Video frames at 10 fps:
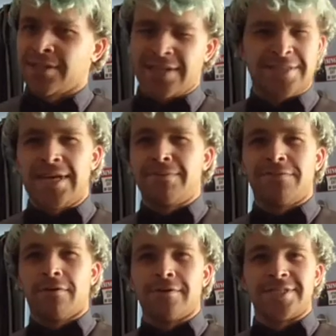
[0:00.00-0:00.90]
like the day
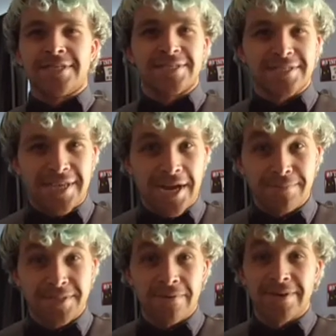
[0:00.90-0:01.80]
before she had just
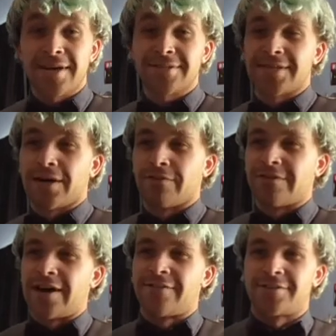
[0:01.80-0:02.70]
helped someone else out with
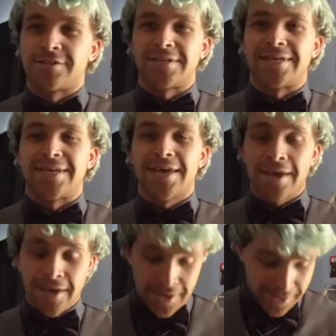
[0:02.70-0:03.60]
an artificial leg.
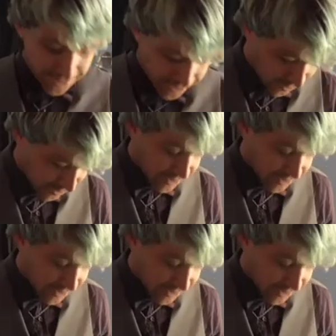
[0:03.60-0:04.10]
So